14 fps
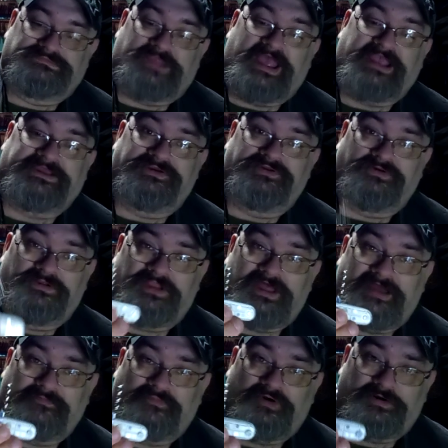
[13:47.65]
I can do a
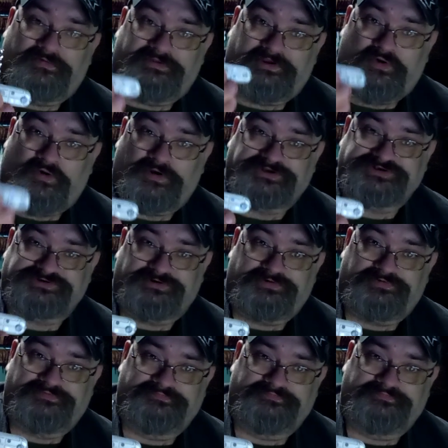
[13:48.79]
lot more with a corkscrew.